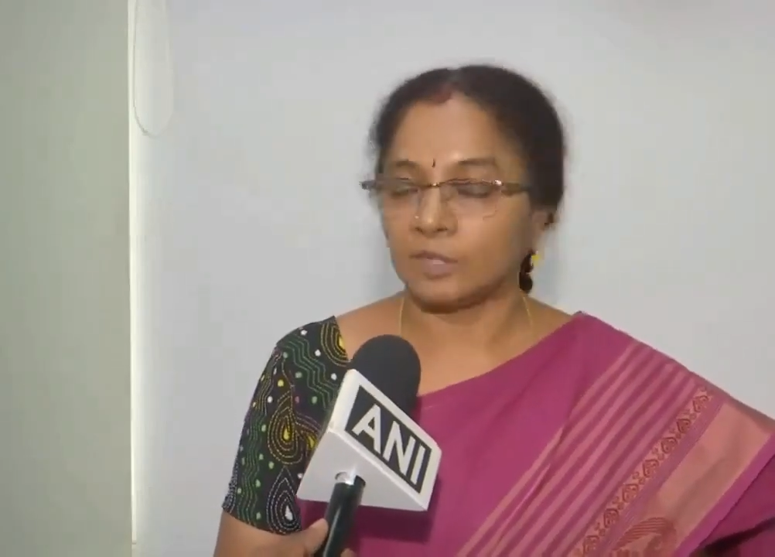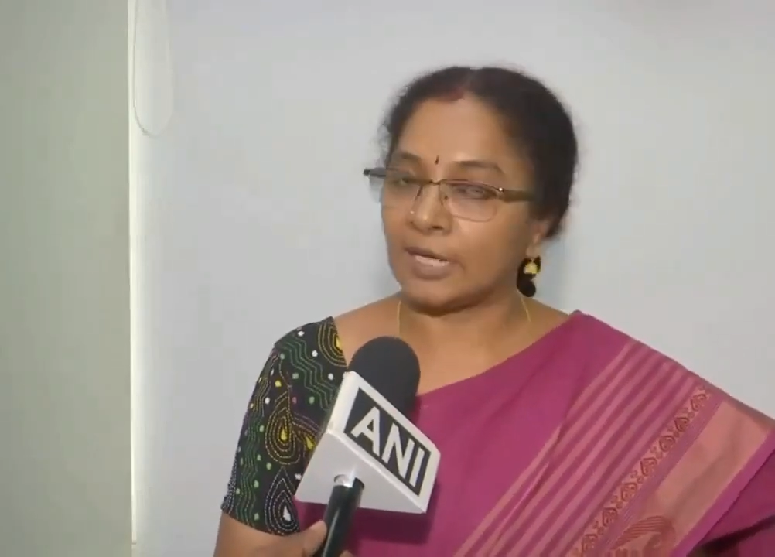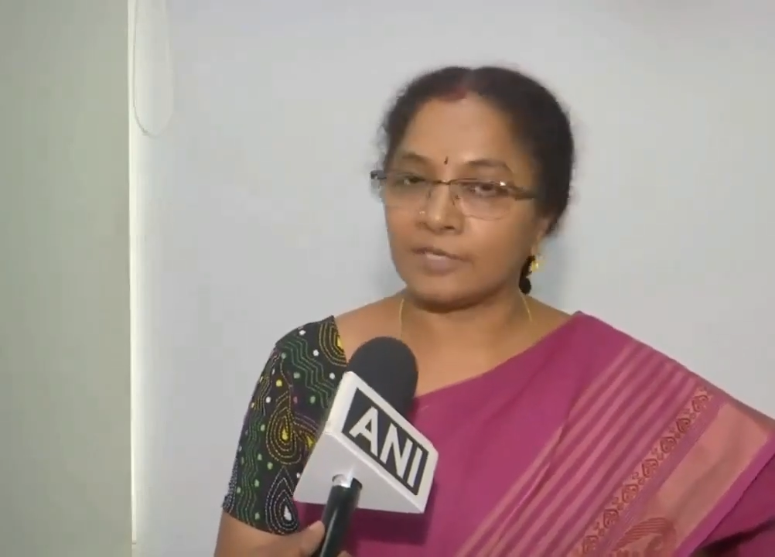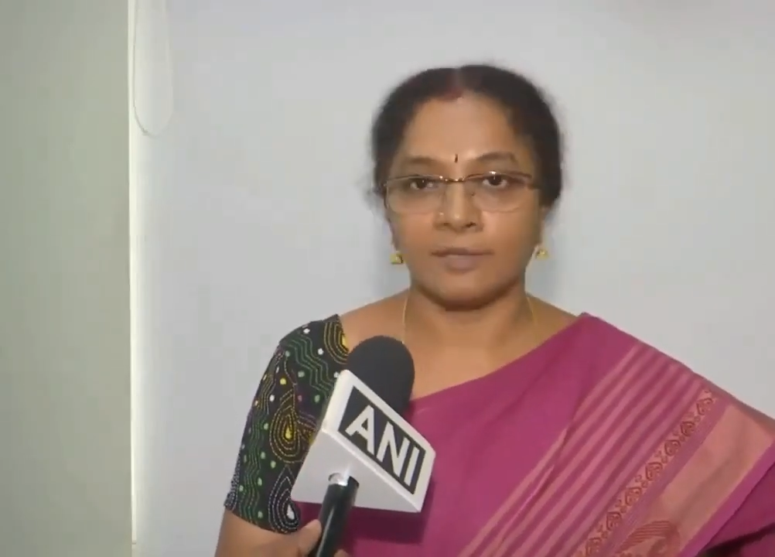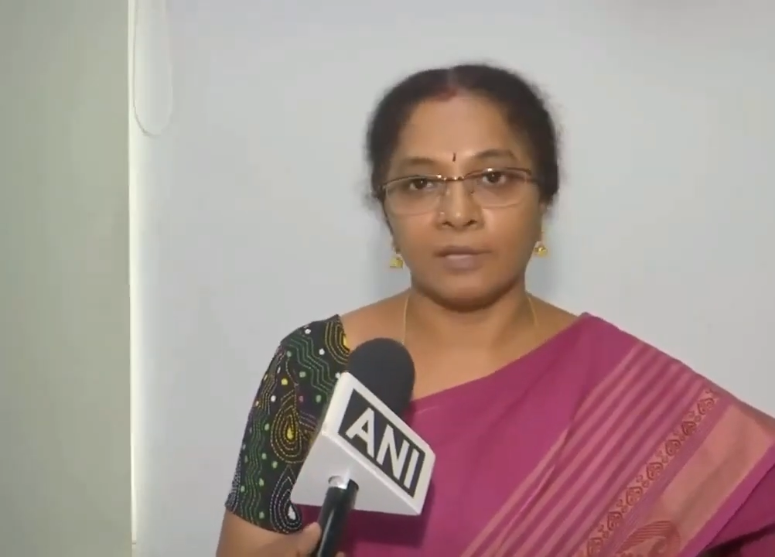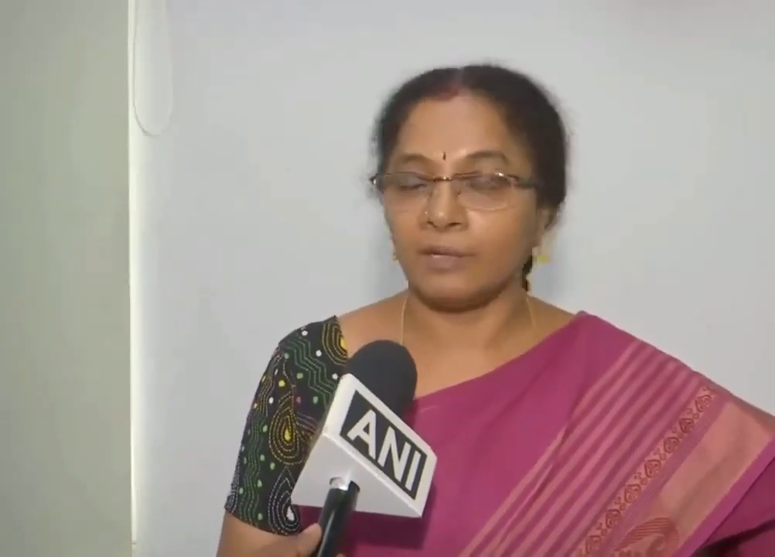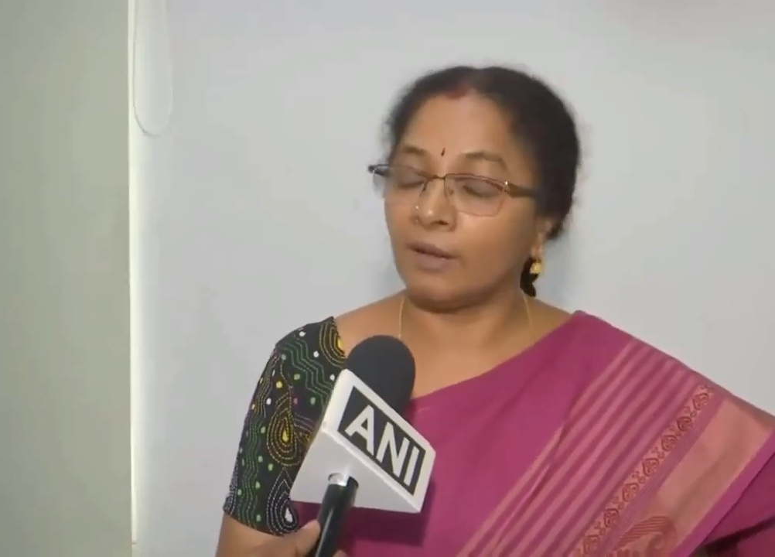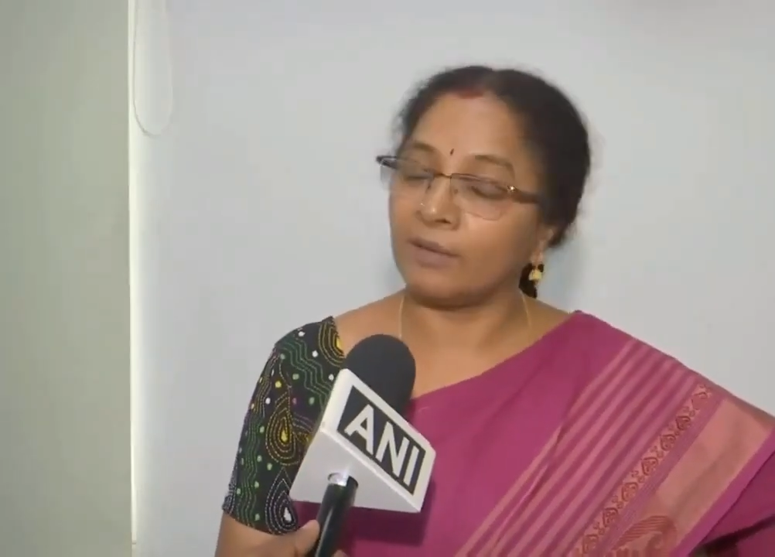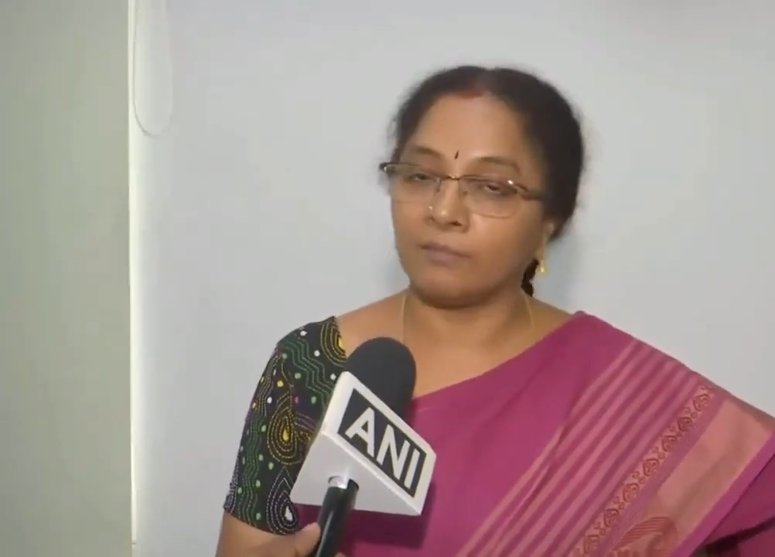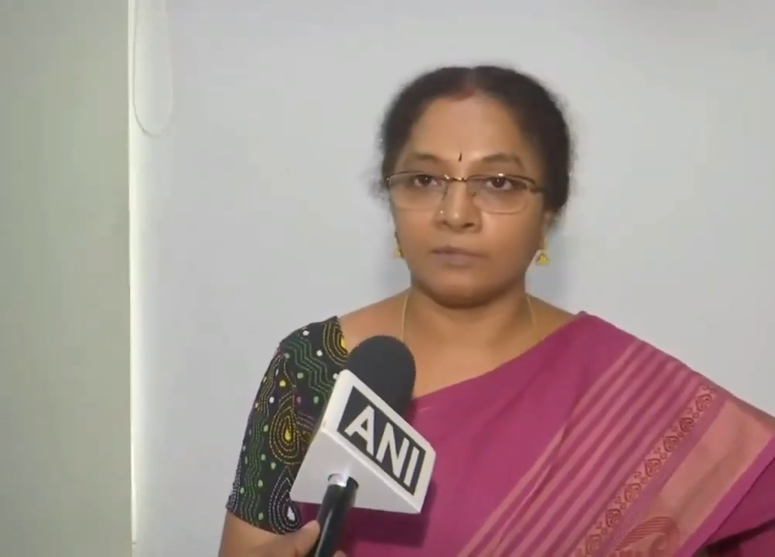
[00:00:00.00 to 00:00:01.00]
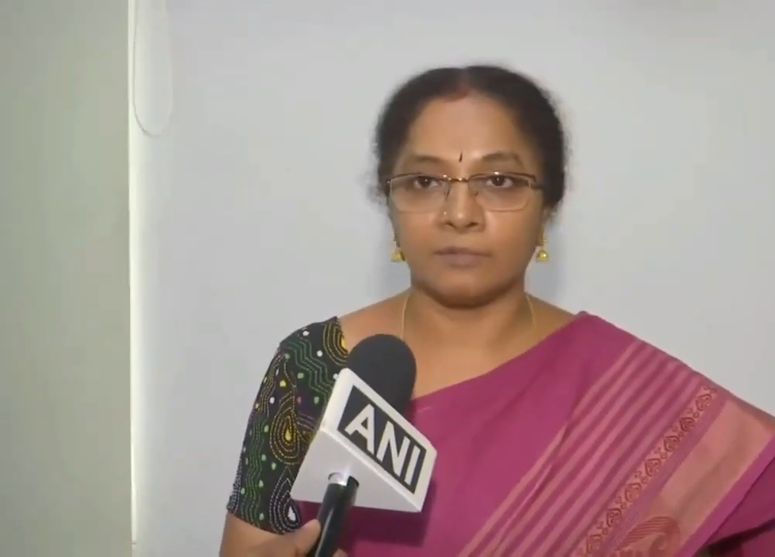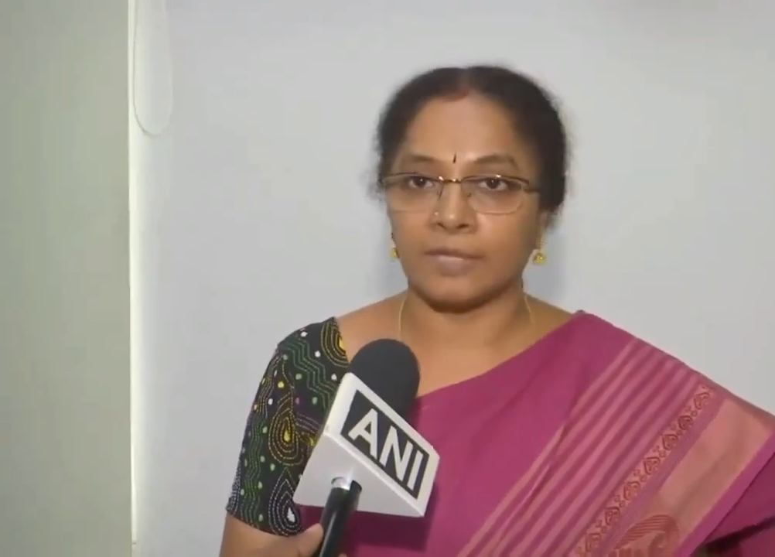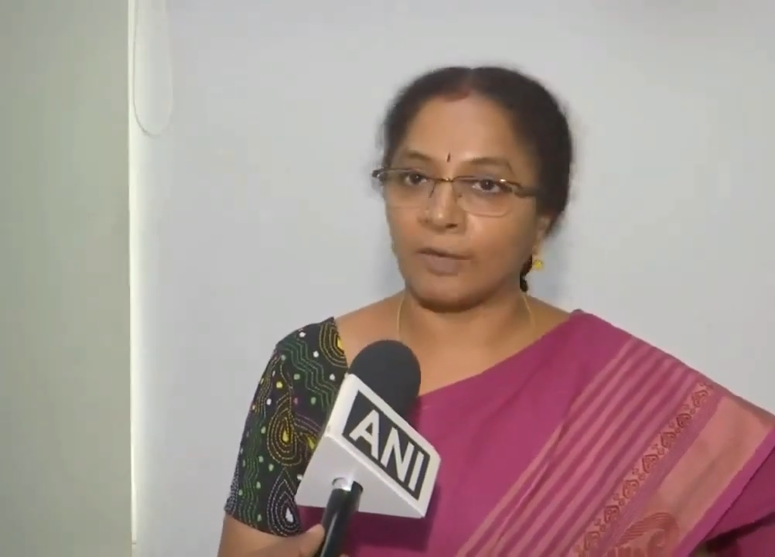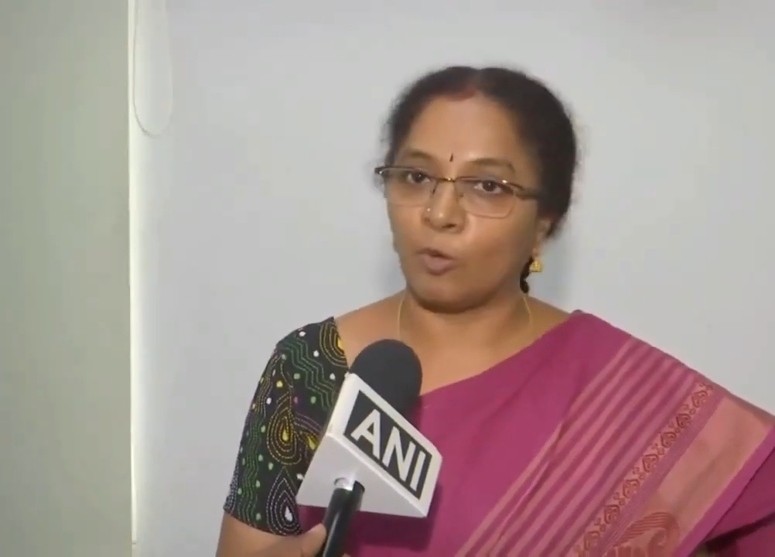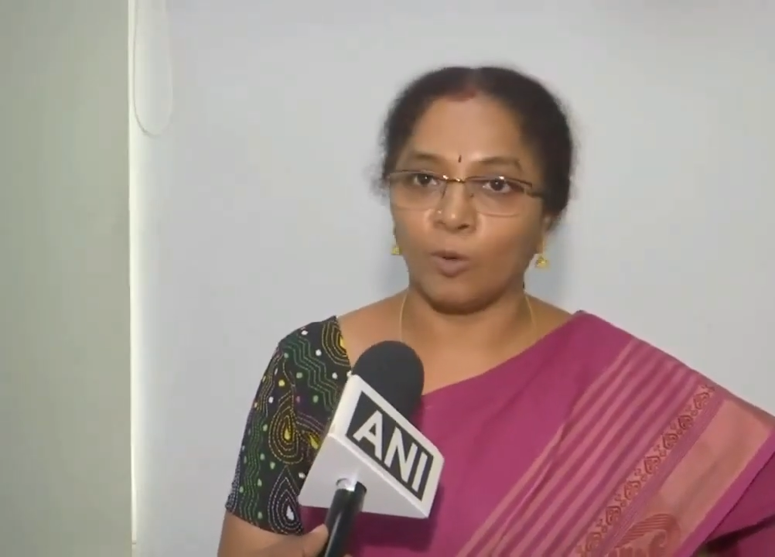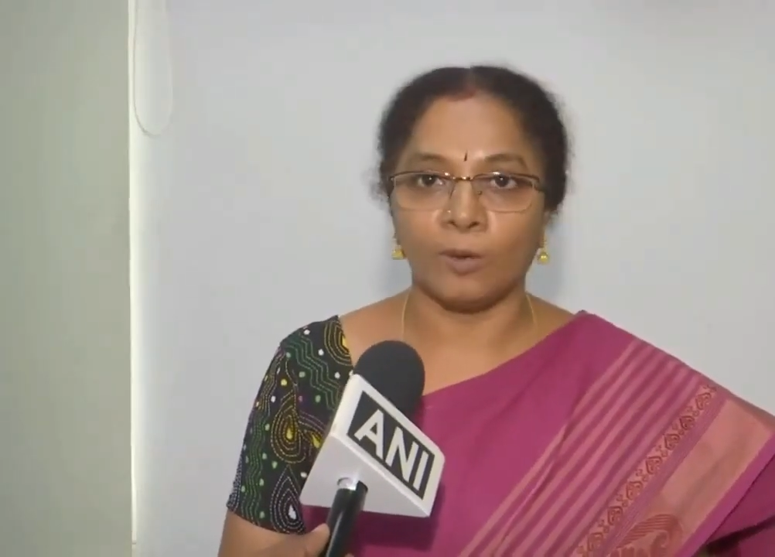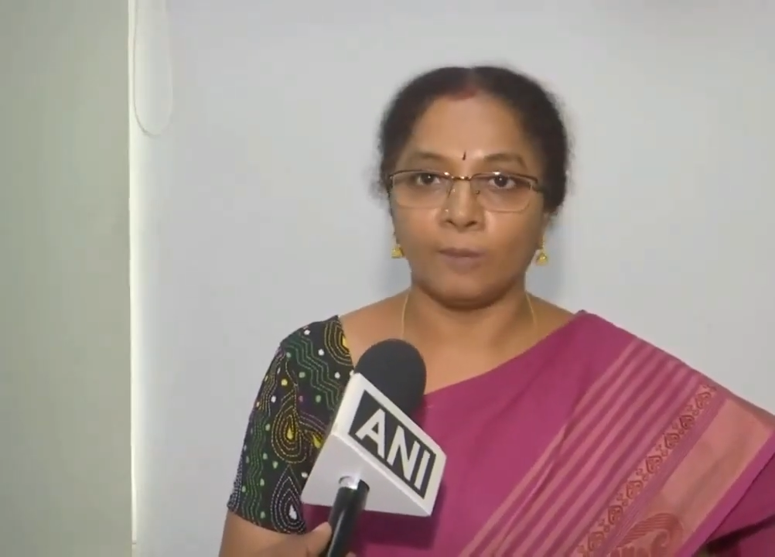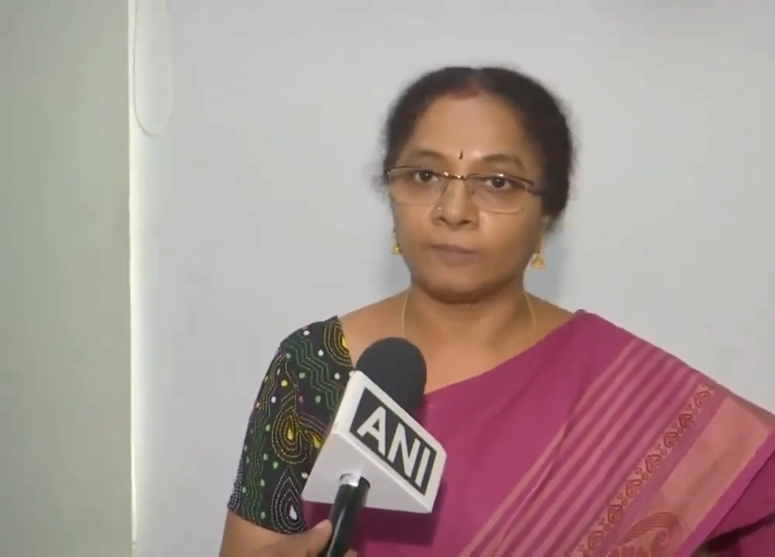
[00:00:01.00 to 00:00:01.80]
Rajanadna Sengol.